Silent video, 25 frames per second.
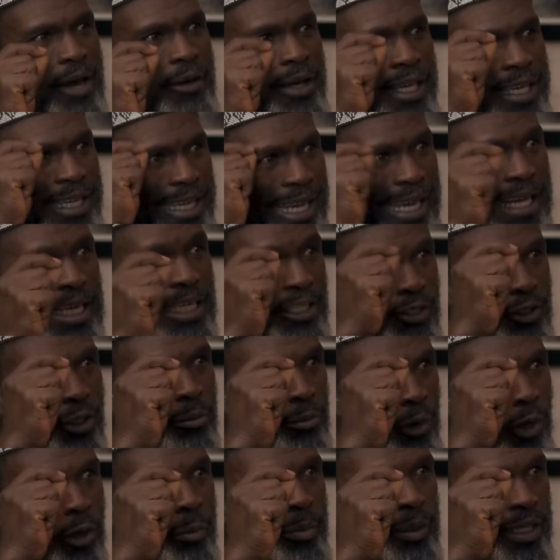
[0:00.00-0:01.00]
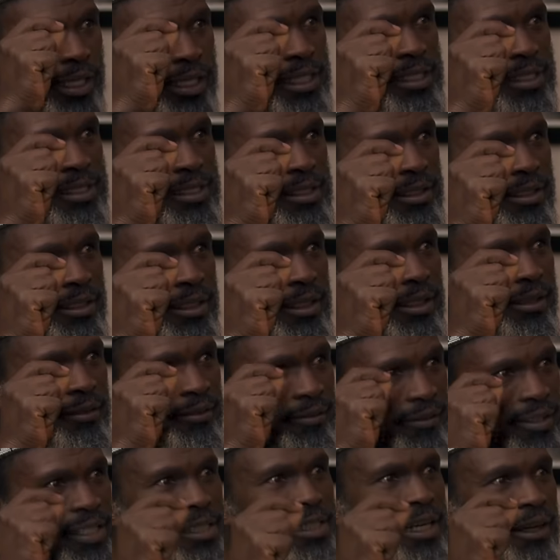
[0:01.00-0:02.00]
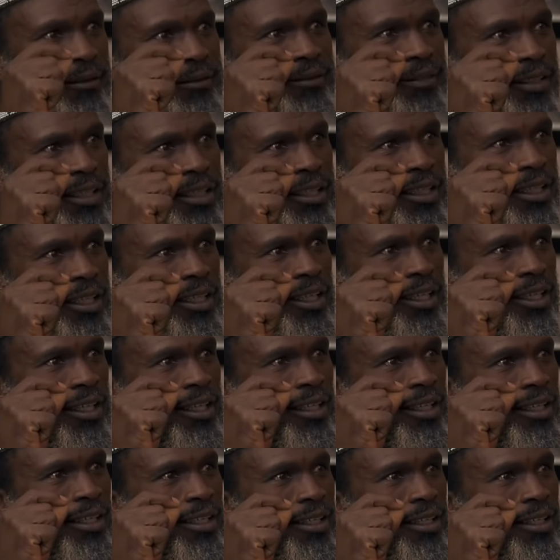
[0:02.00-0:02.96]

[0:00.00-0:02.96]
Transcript: how a kingdom operates. Where's my wallet? I want